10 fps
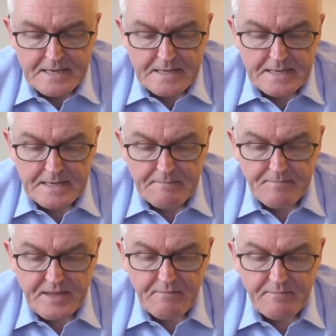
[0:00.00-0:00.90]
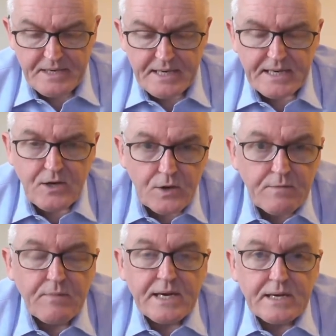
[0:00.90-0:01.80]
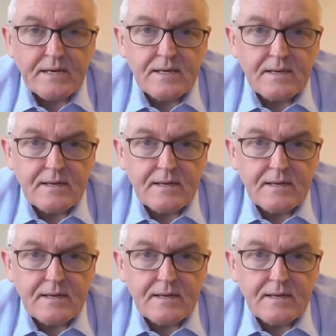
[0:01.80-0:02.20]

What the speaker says: But it could mean